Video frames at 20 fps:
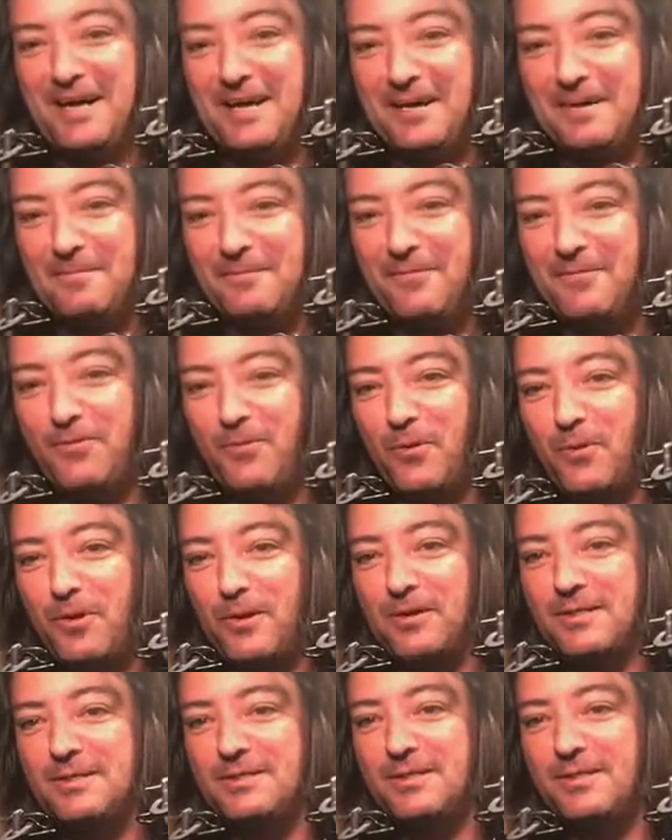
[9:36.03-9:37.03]

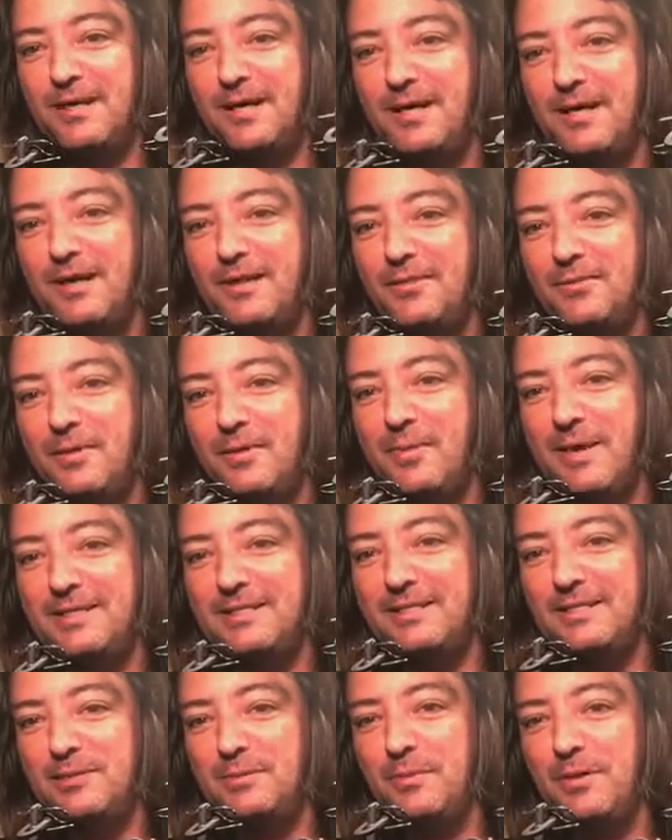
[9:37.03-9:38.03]
4 3
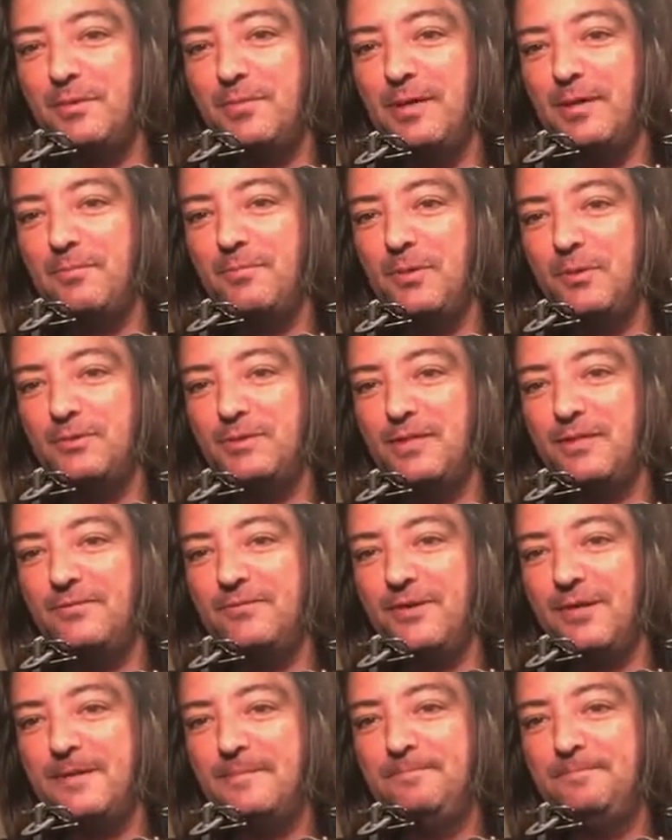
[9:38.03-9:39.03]
by 6 millimeter bolts
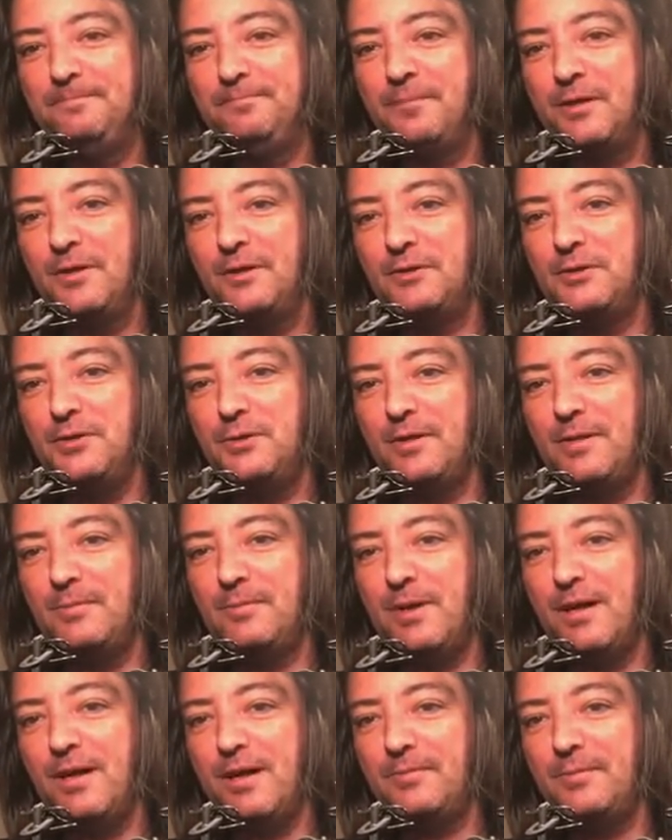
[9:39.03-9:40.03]
in the front. There's 2
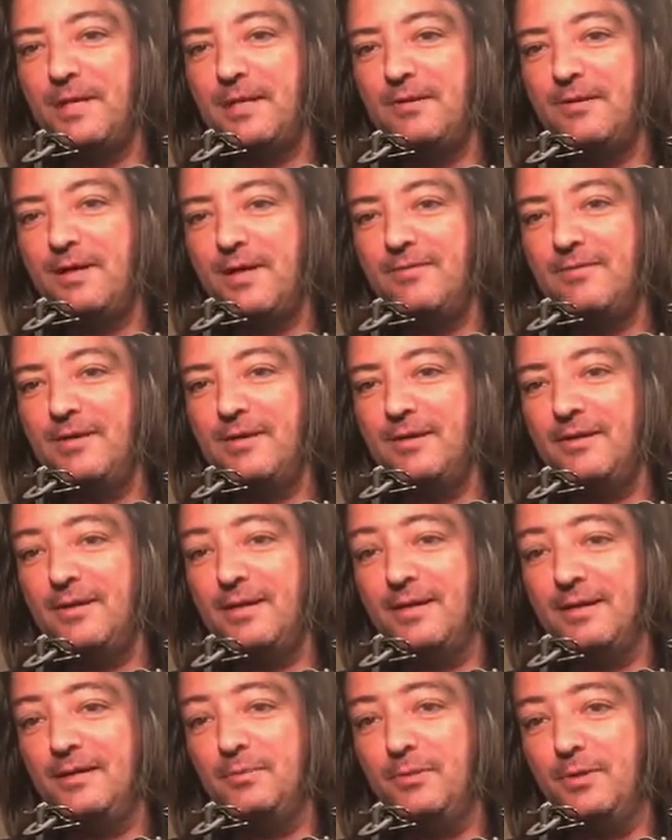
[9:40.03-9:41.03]
on the bottom that I don't have any
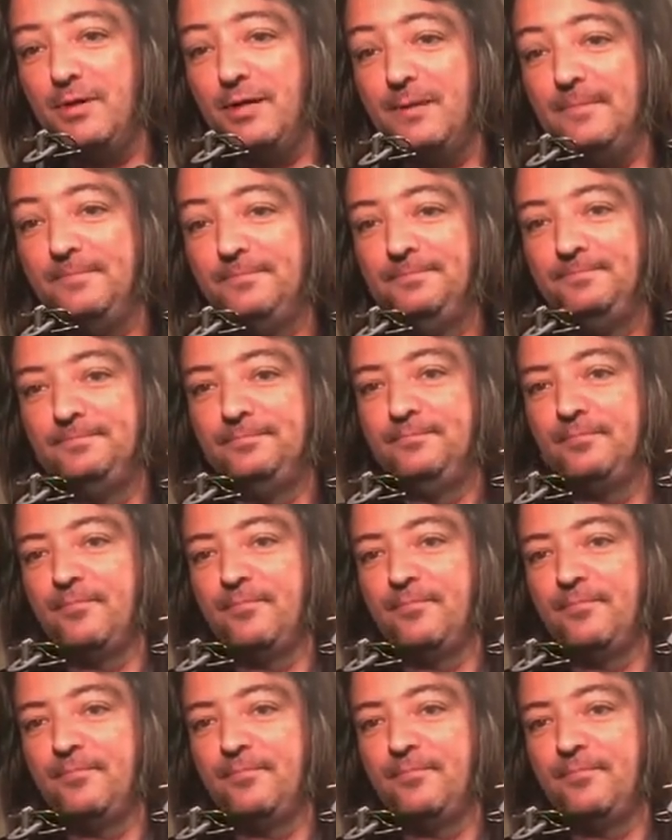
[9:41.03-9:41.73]
that I need to put in.